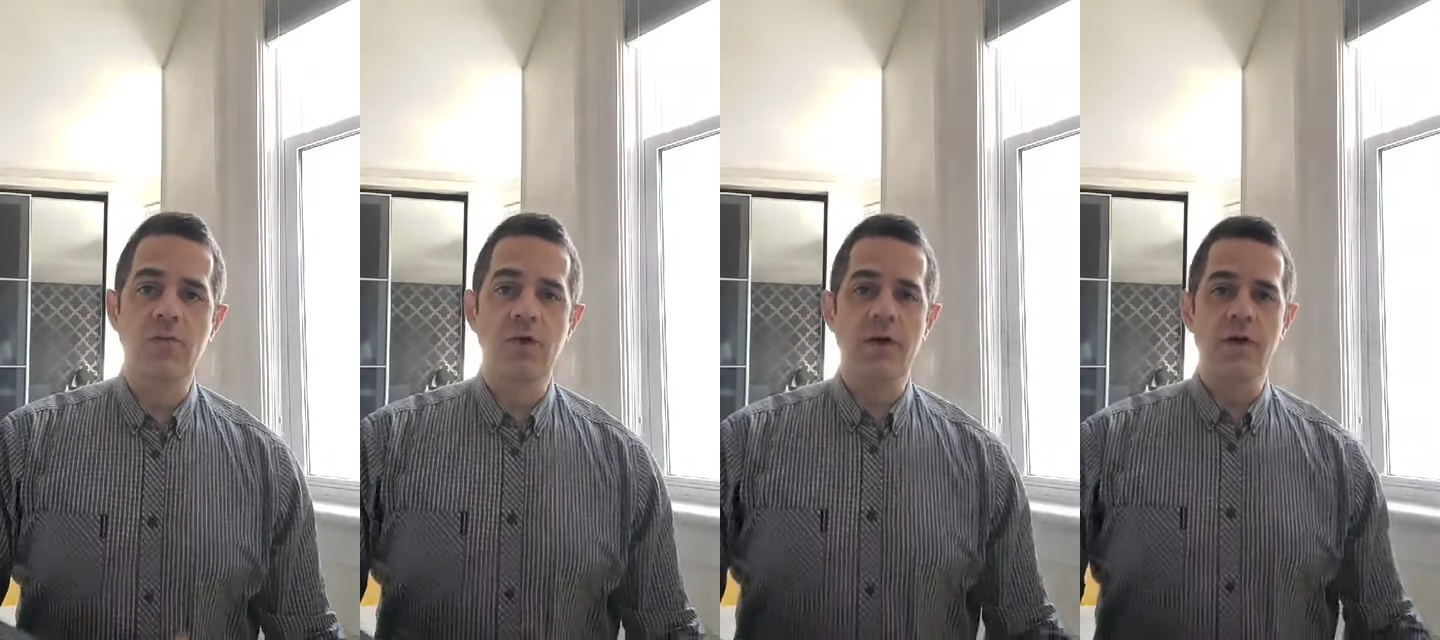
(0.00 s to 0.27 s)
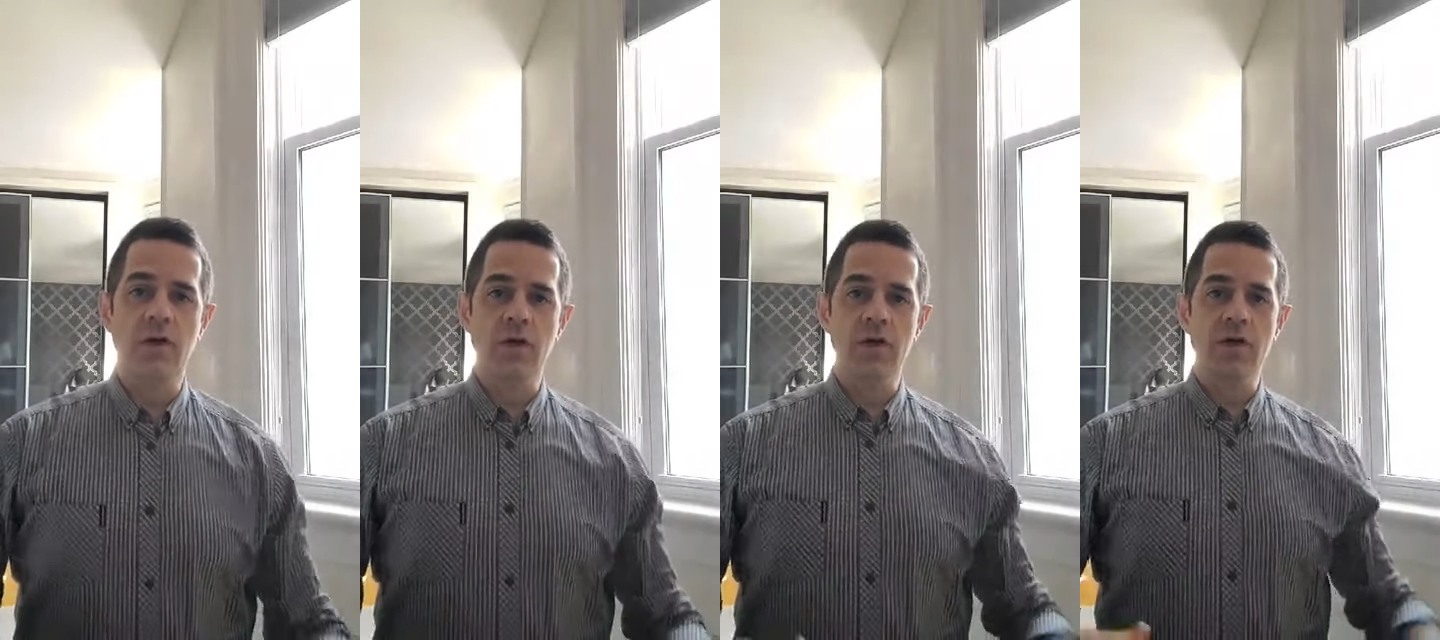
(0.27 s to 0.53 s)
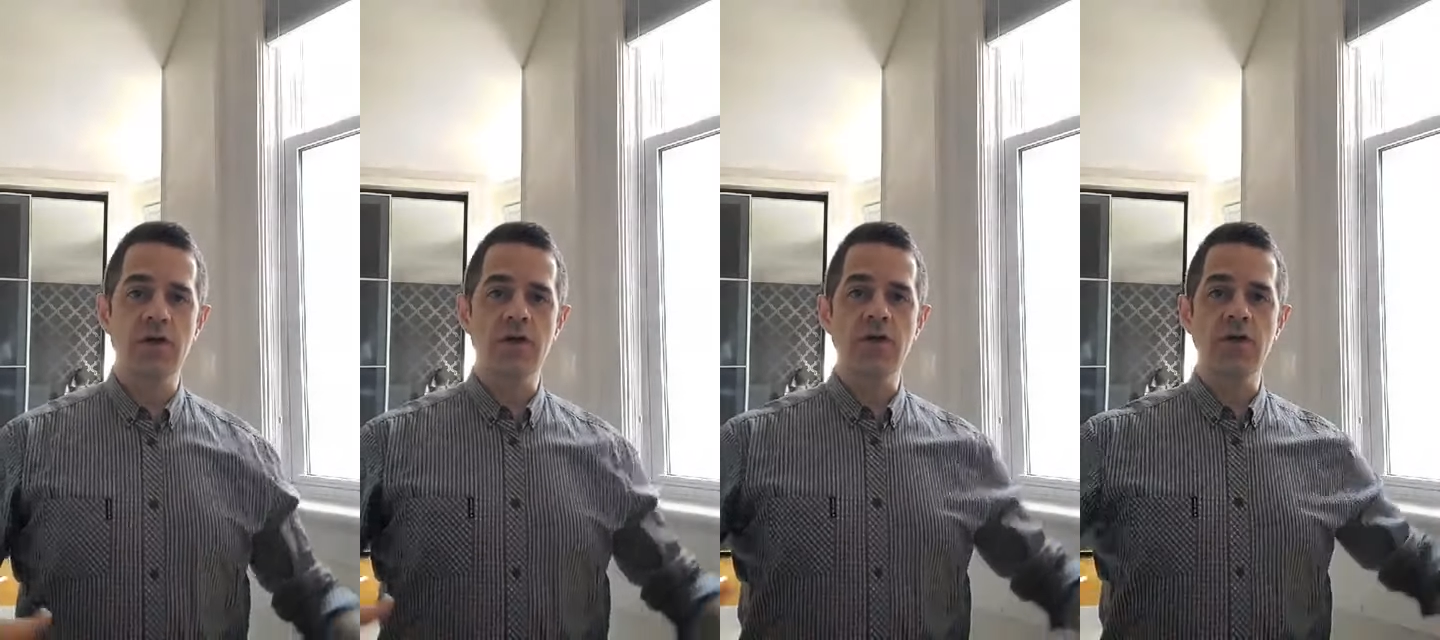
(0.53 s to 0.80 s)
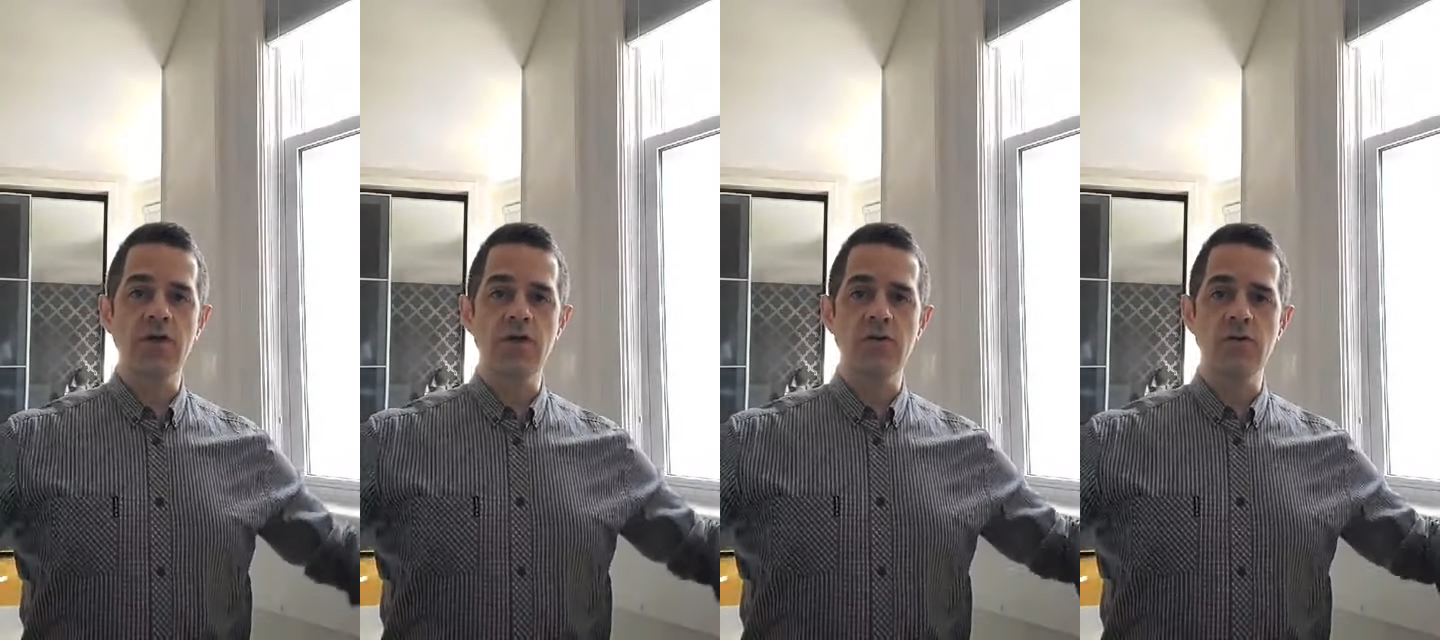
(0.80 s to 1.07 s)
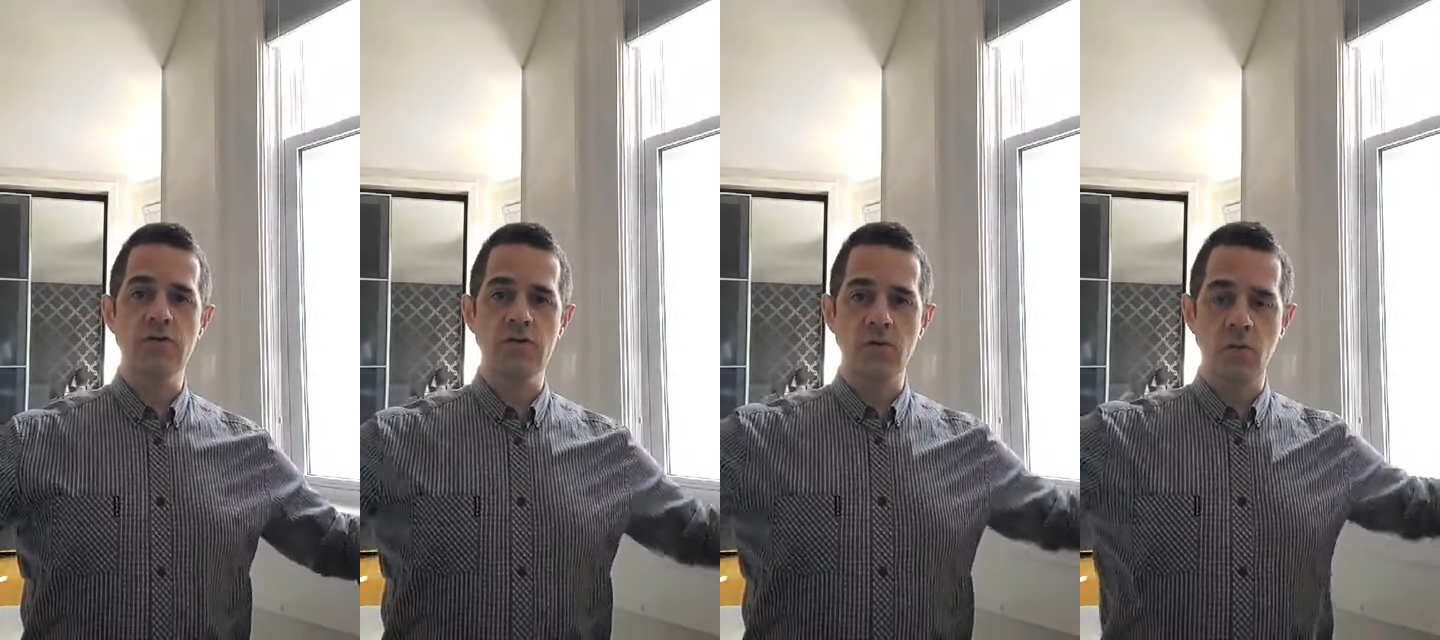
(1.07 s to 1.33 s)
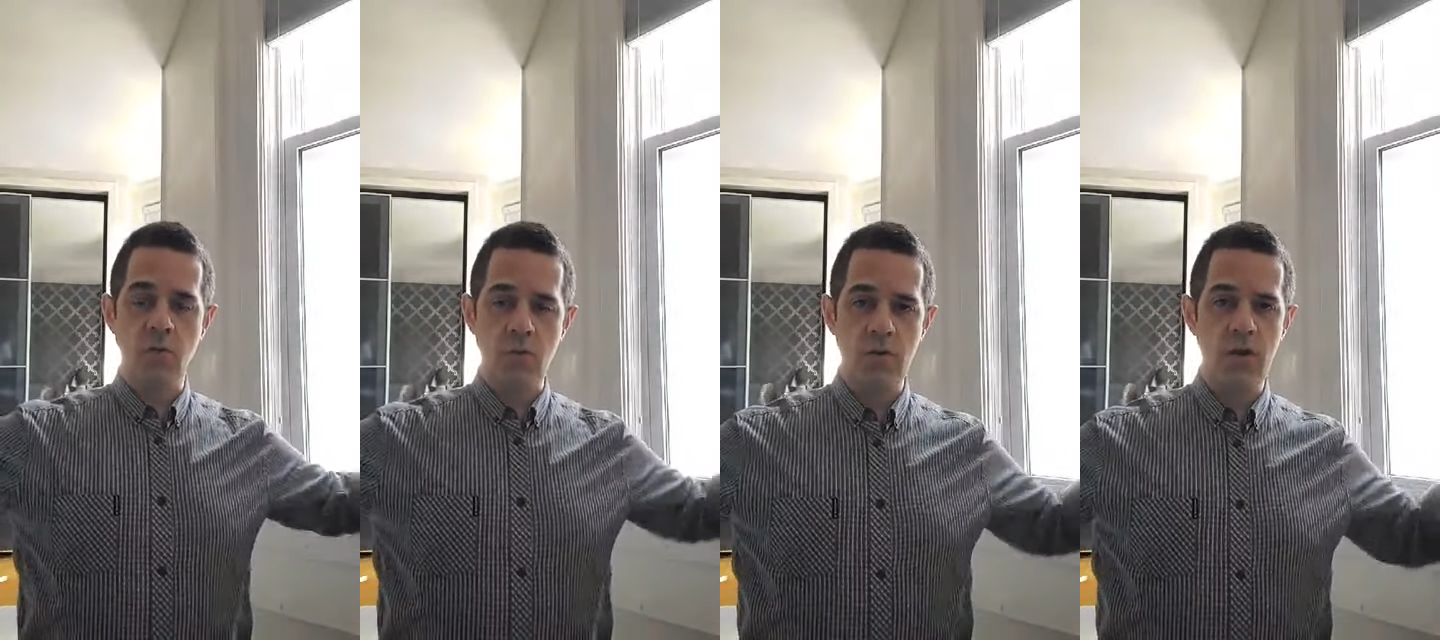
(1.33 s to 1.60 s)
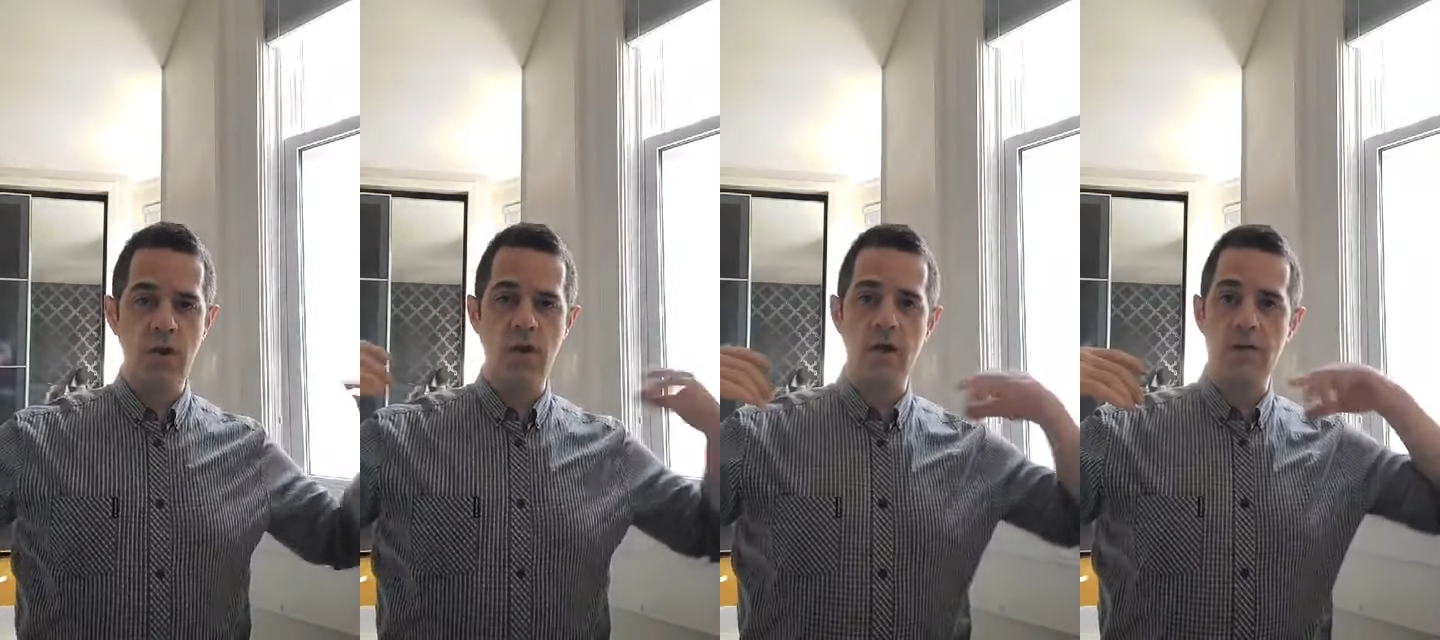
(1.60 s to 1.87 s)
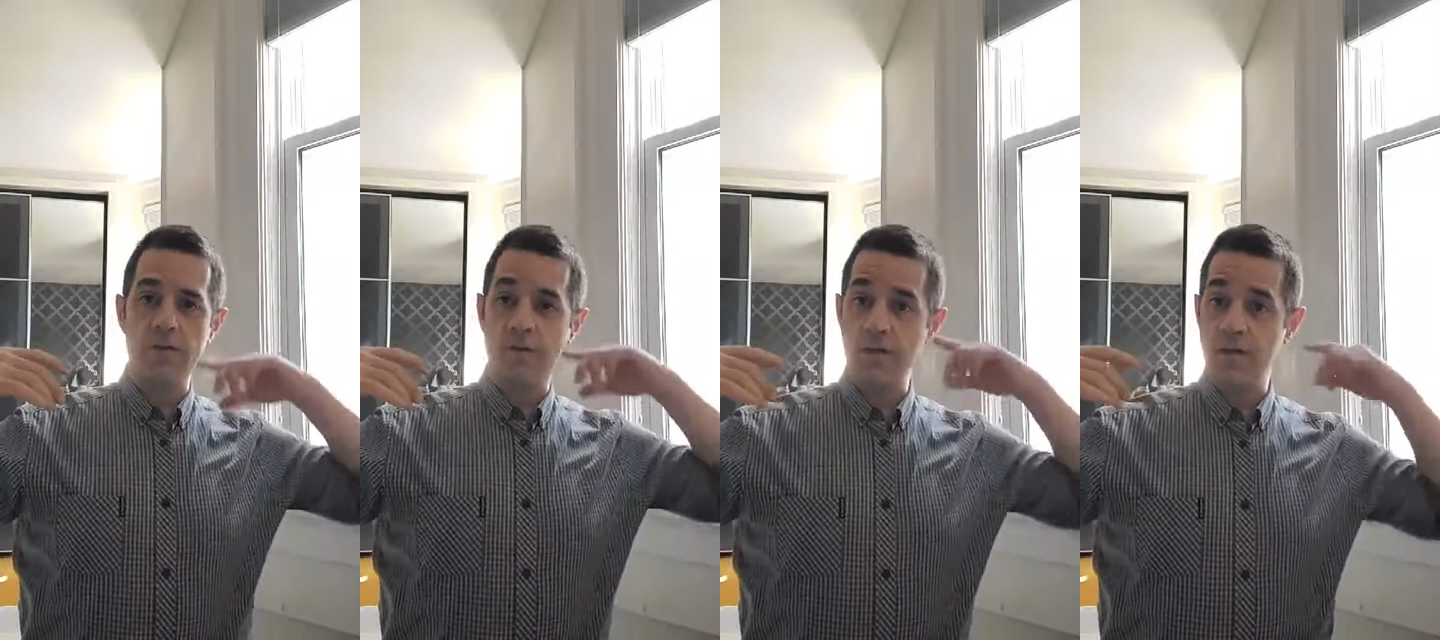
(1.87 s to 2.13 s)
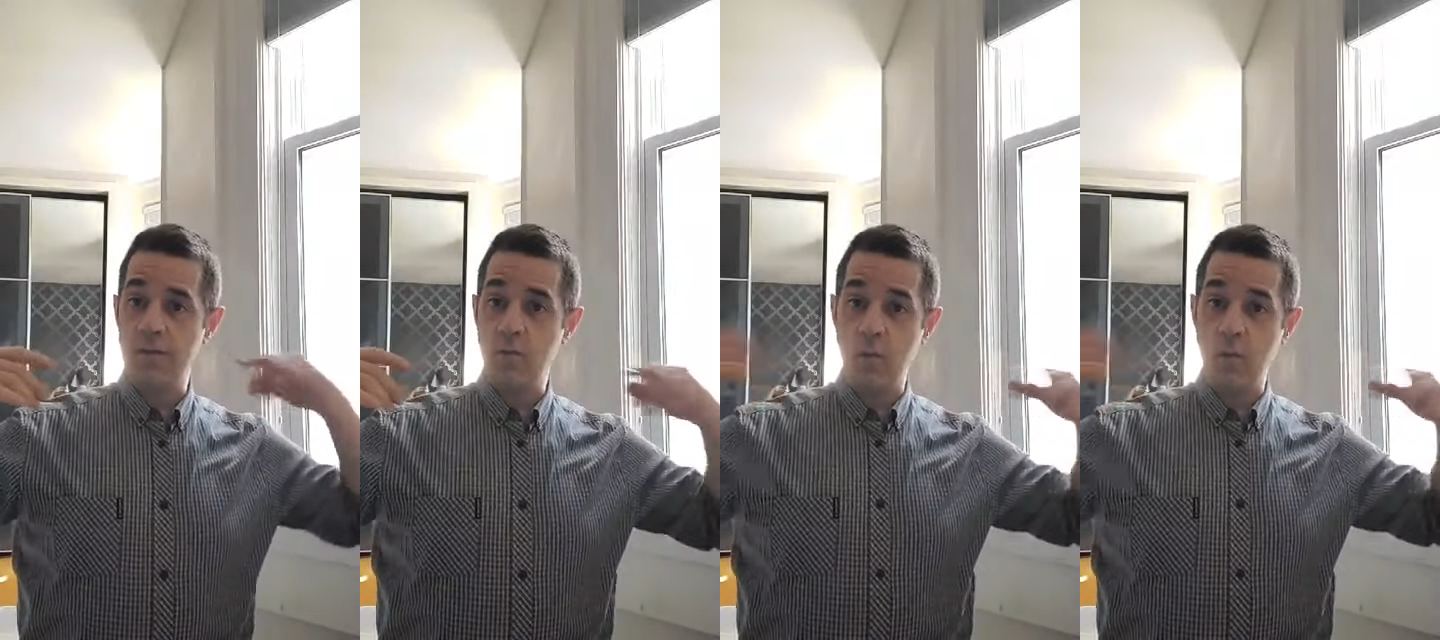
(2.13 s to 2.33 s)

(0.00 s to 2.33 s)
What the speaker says: where you're going to use the